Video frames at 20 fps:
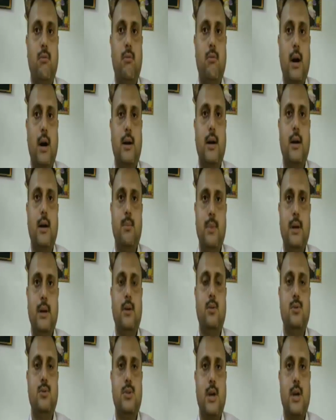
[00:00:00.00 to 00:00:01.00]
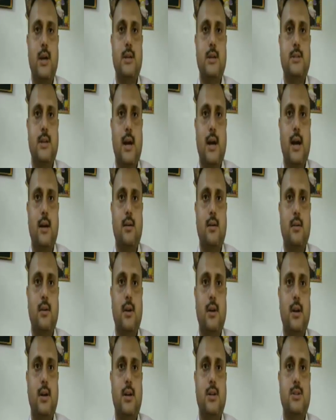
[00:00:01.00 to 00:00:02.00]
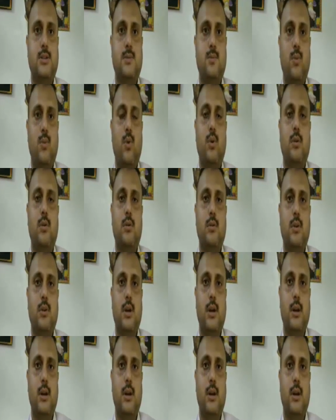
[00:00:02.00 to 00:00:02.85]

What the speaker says: what I mean to say is that this World